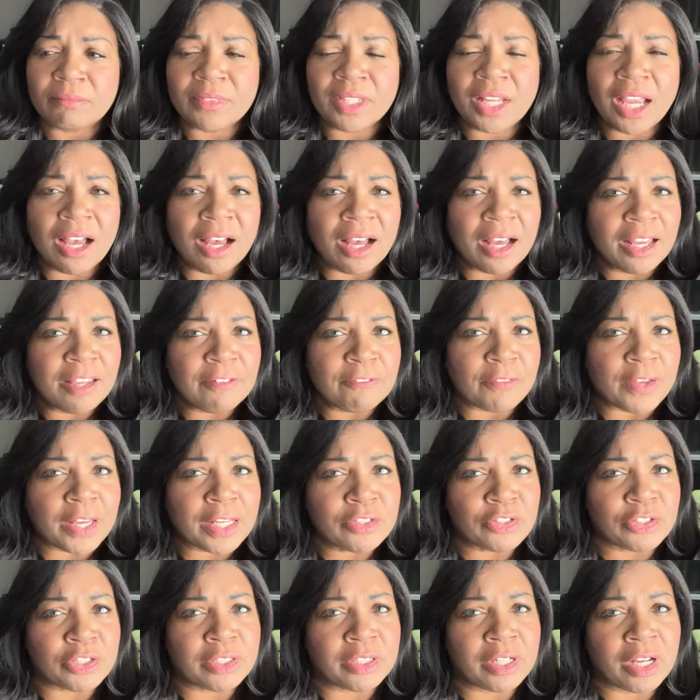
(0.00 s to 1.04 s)
High
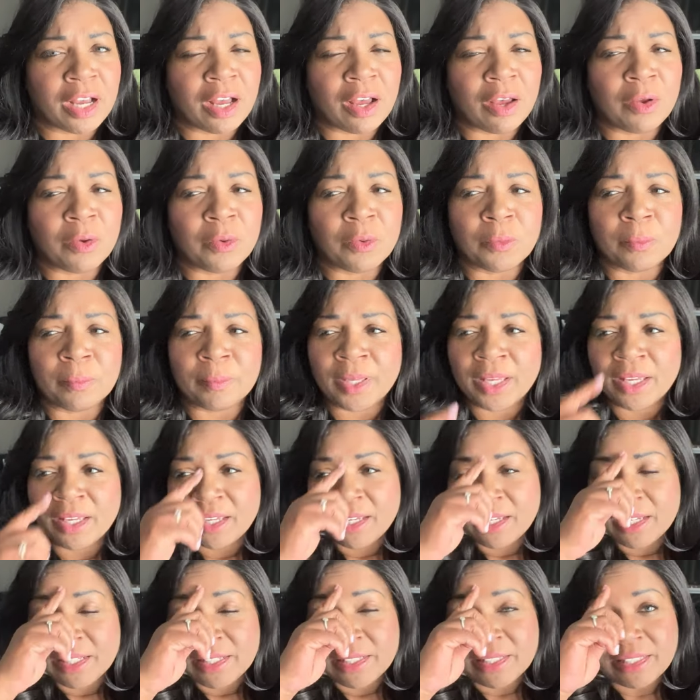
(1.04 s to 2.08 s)
Fashion Home,
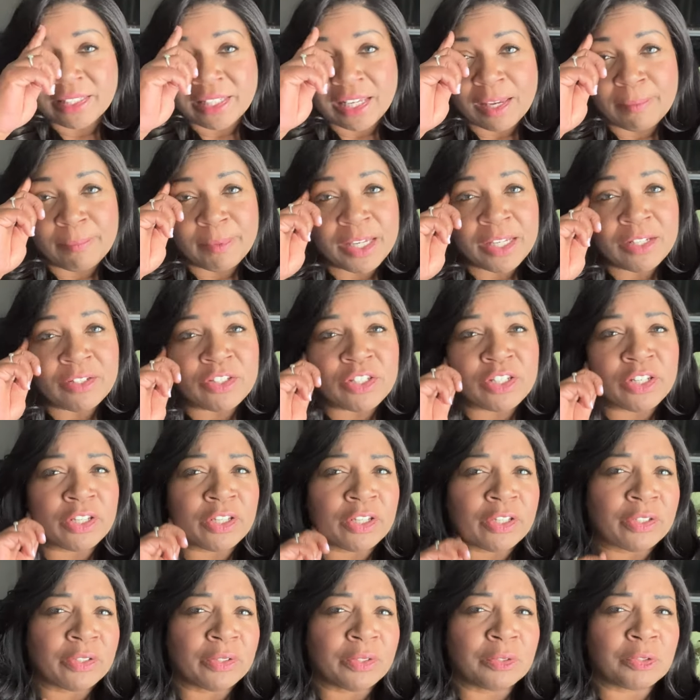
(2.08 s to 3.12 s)

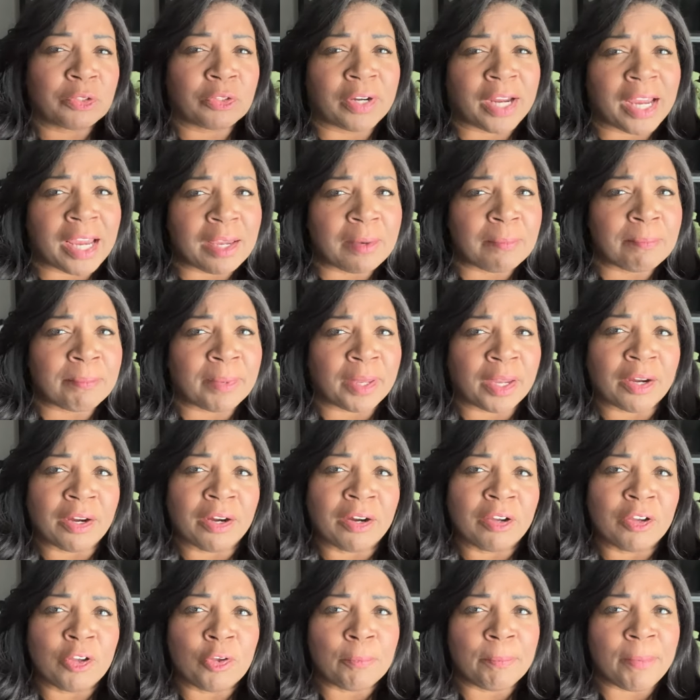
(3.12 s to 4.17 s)
CB2, Crate and
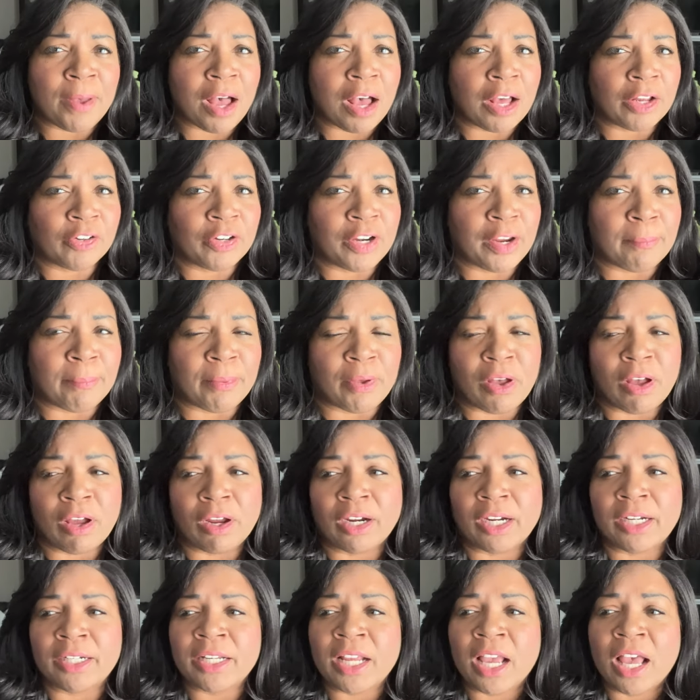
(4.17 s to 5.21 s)
Barrel, Pottery
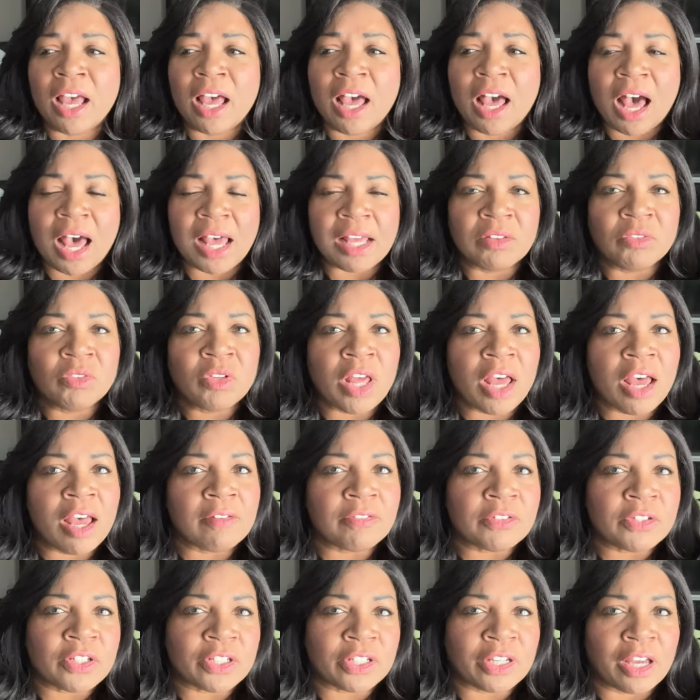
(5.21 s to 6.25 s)
Barn. I
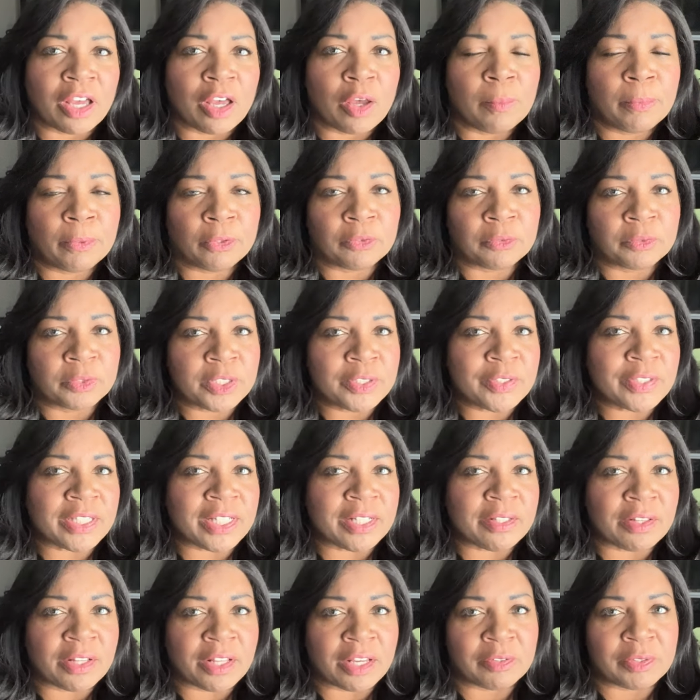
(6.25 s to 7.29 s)
love to go
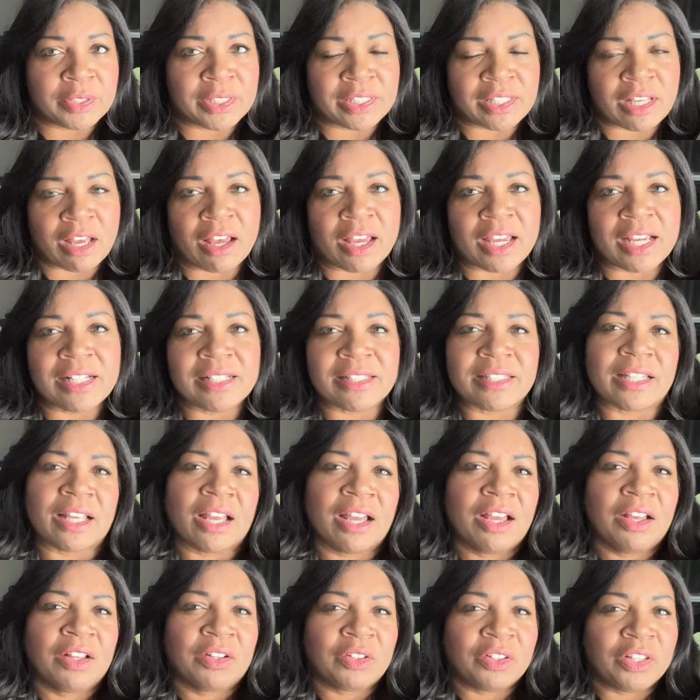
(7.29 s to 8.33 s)
perusing those sites,
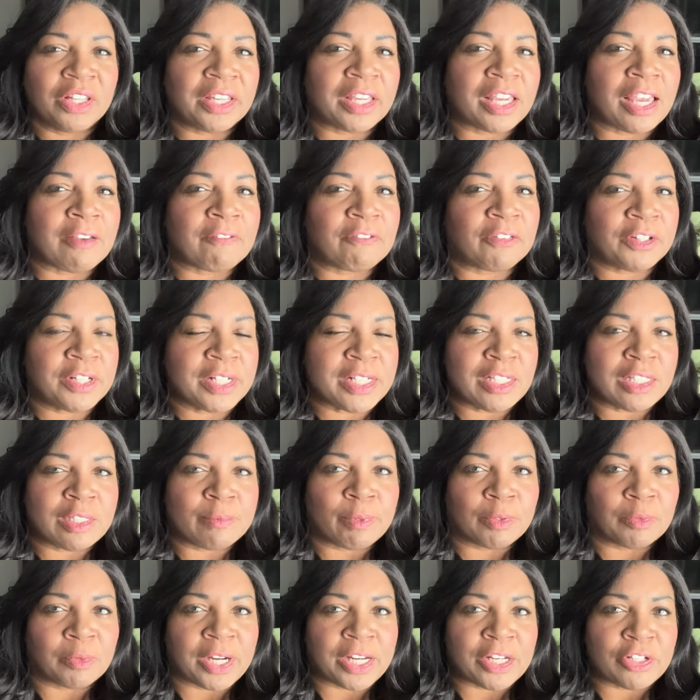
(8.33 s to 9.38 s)
looking for
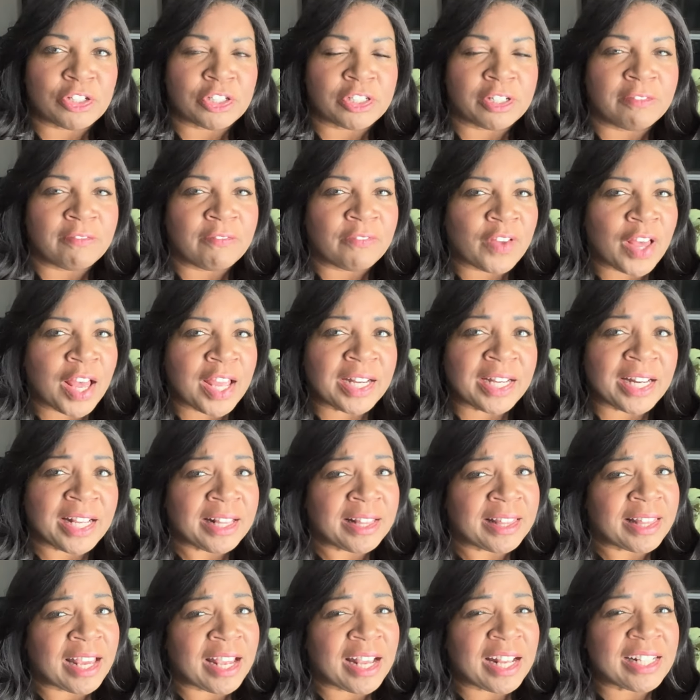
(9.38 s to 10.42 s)
inspiration,
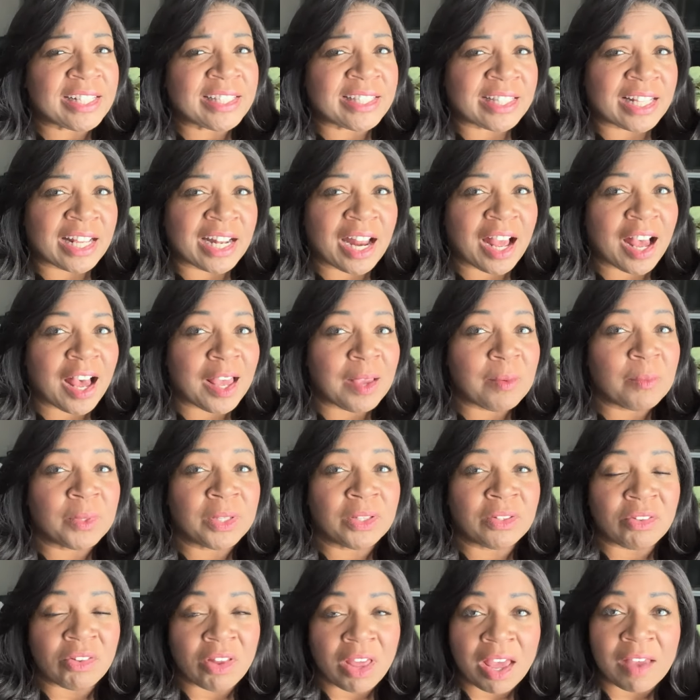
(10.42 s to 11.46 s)
finding things that I would
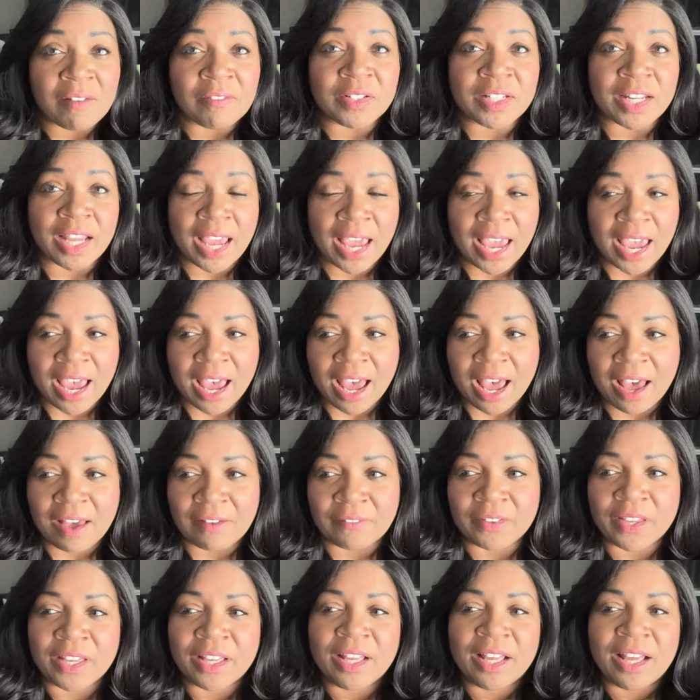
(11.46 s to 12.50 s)
love to
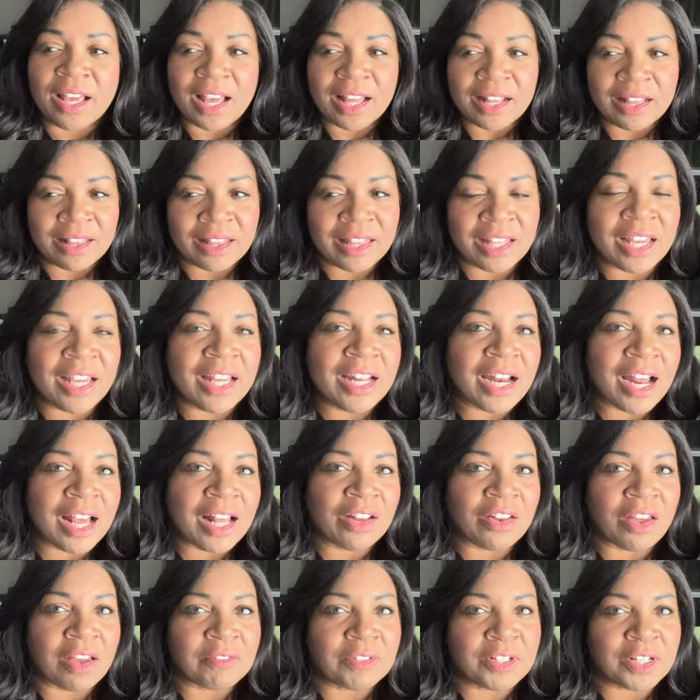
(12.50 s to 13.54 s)
have, and then I
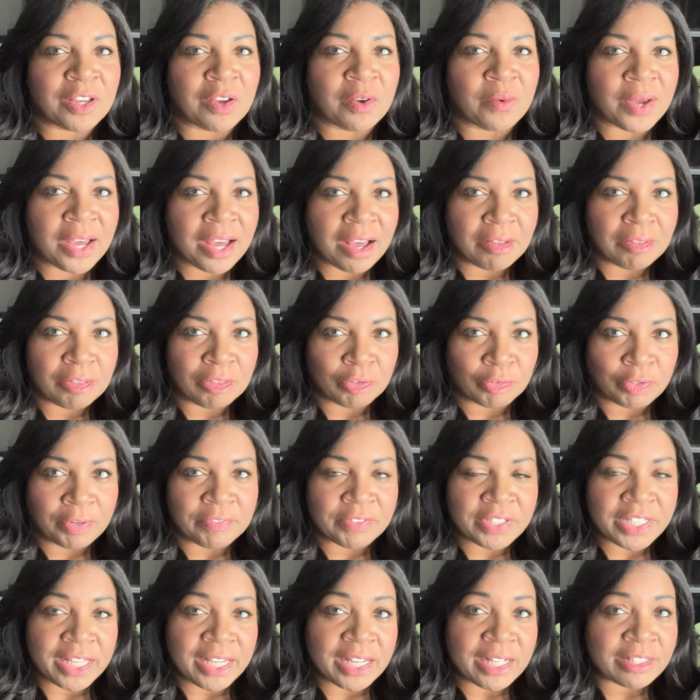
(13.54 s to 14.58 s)
love to go out
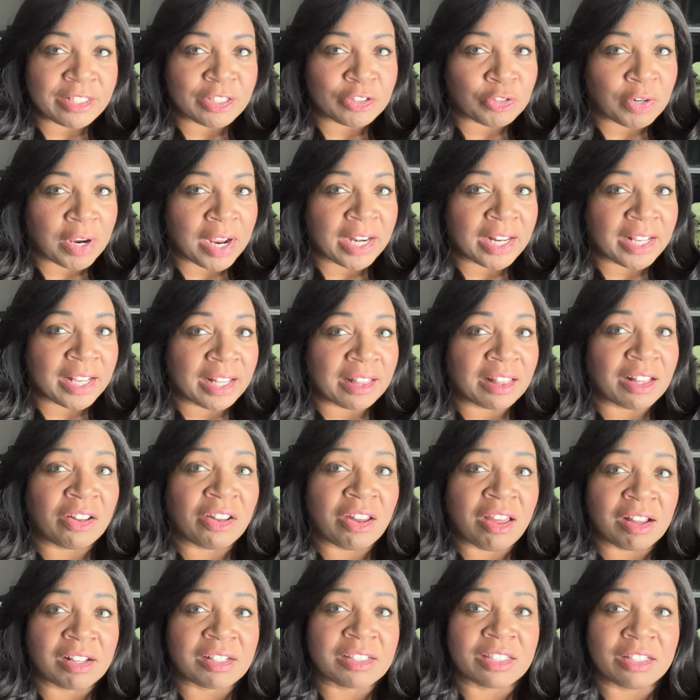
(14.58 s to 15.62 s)
thrifting to try to get the
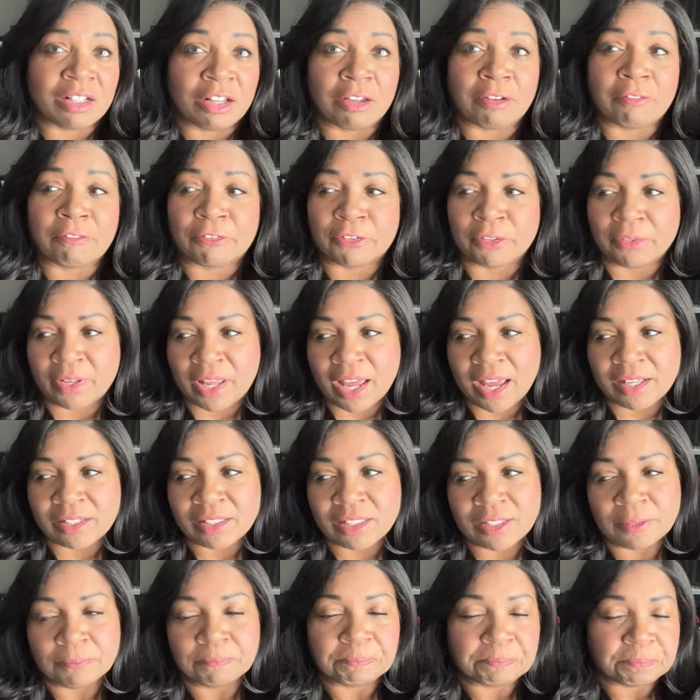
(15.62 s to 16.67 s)
luxe look for
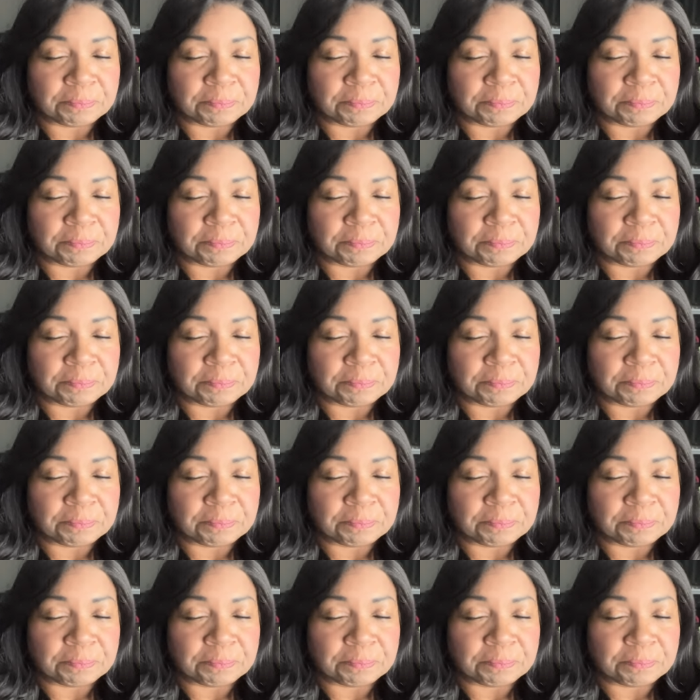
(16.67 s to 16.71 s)
less.